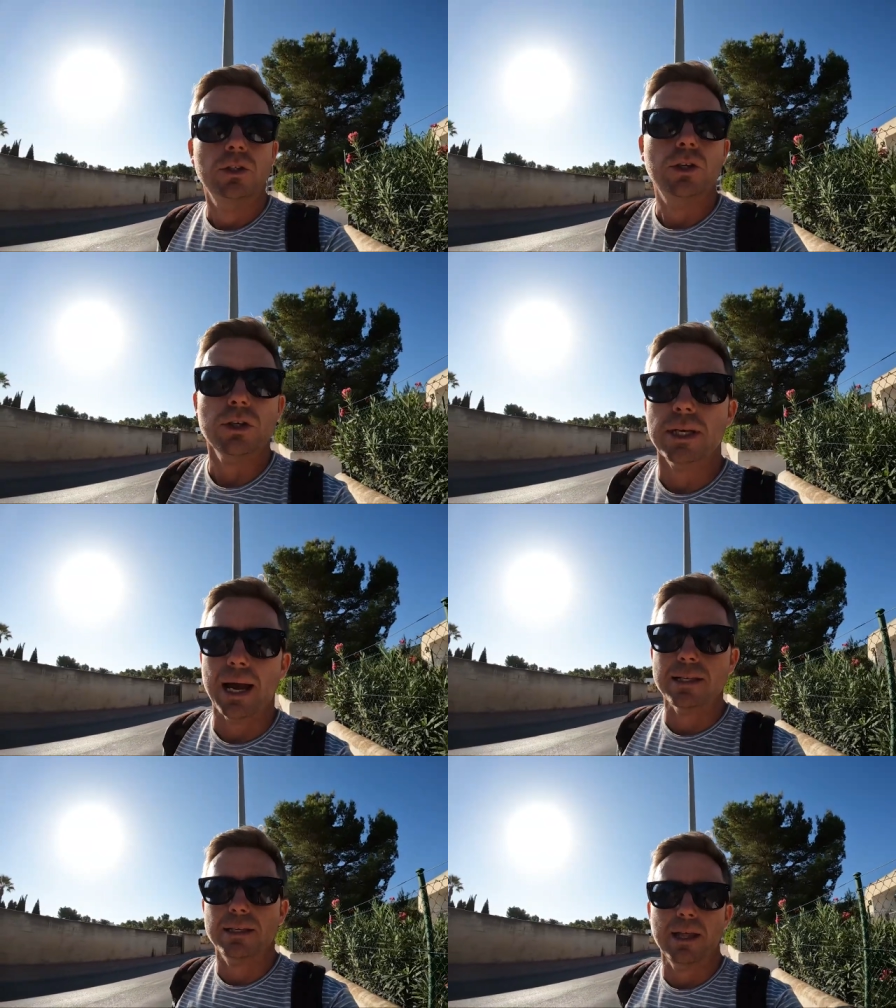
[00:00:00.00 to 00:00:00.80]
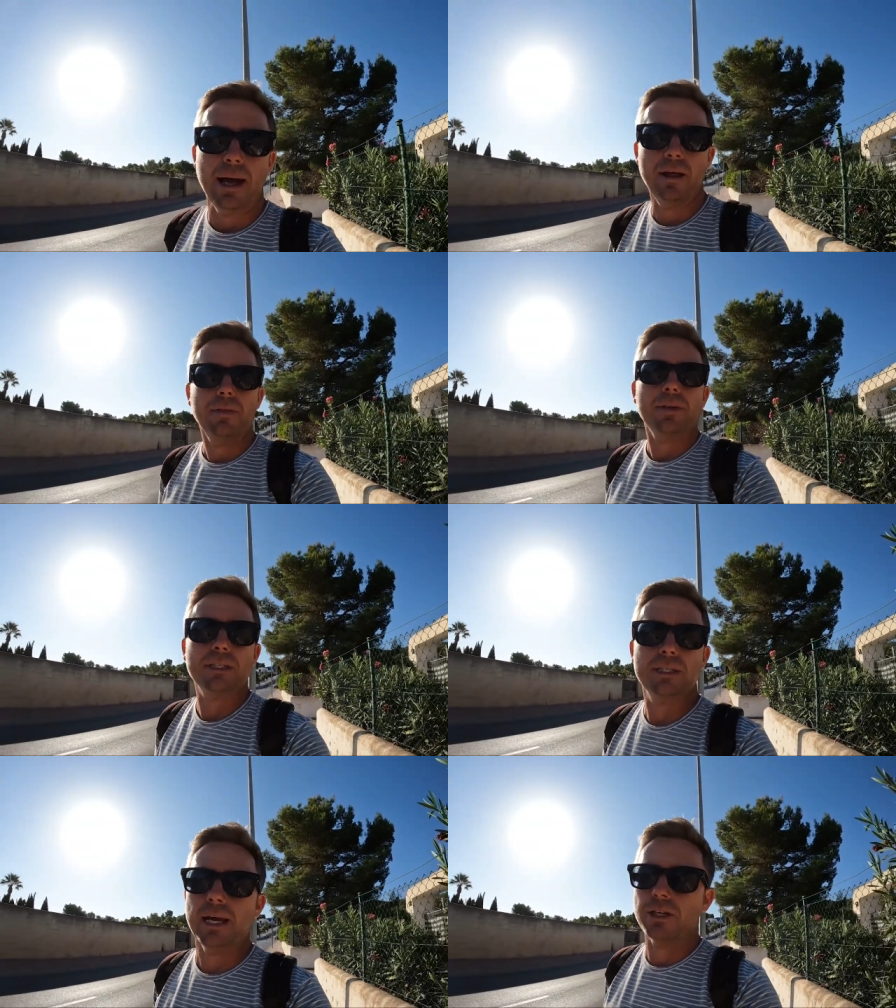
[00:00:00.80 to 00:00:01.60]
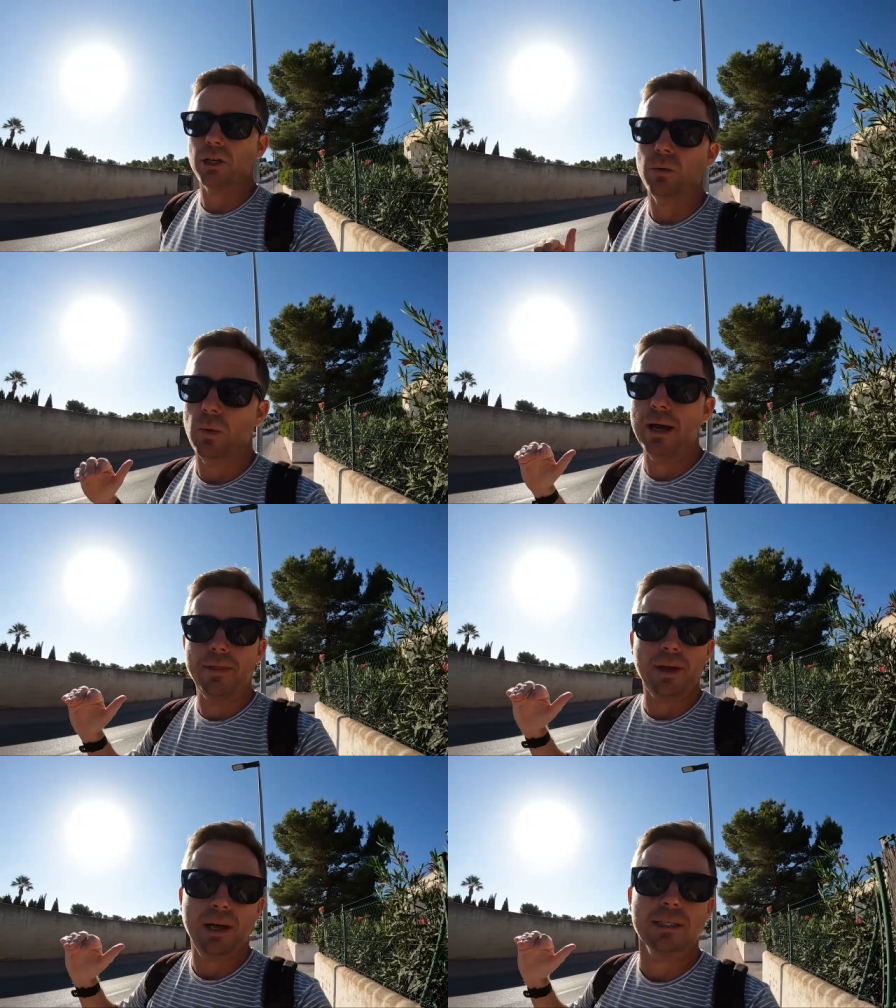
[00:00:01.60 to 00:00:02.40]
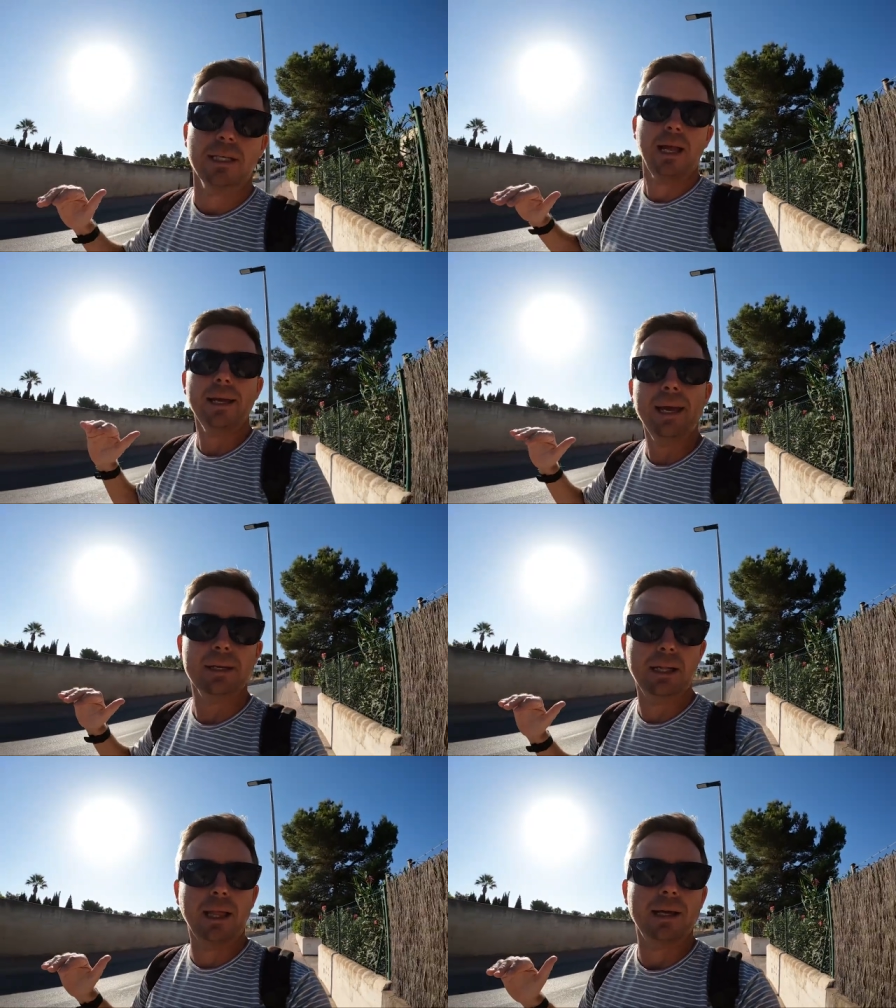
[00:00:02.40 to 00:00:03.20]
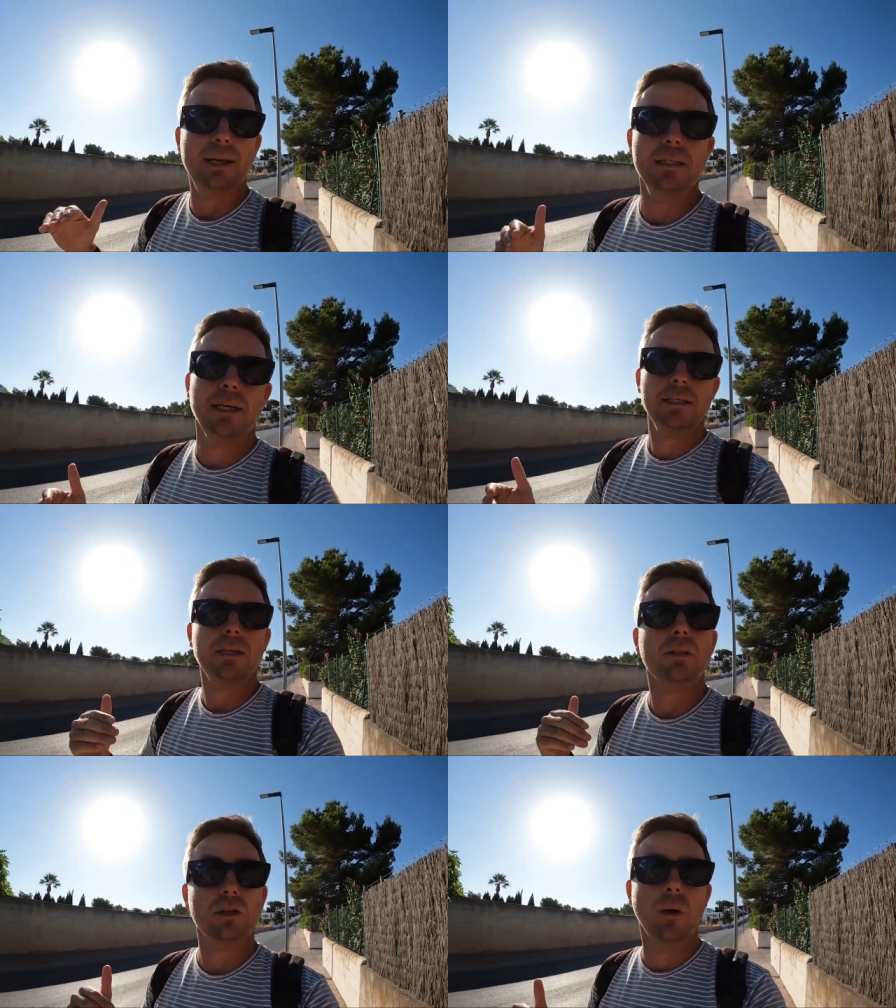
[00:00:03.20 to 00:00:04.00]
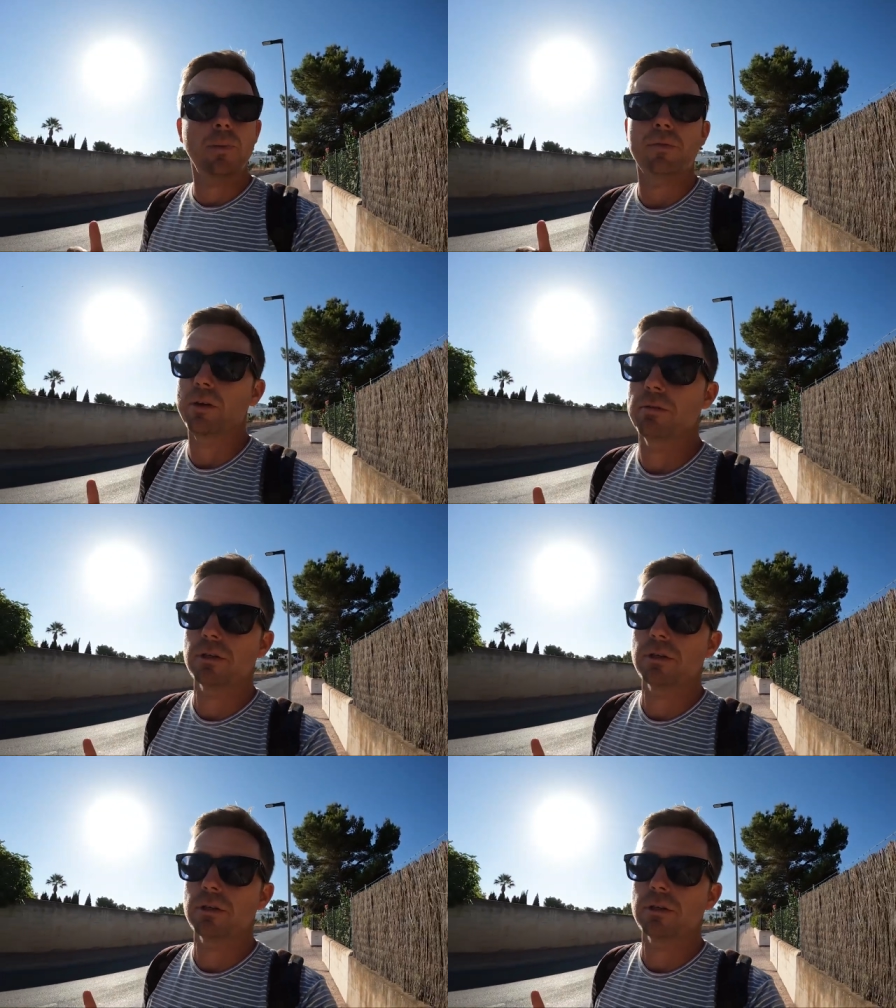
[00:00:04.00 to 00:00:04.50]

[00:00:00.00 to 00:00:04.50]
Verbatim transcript: Just to add to that, the section where the slight incline is at the top of the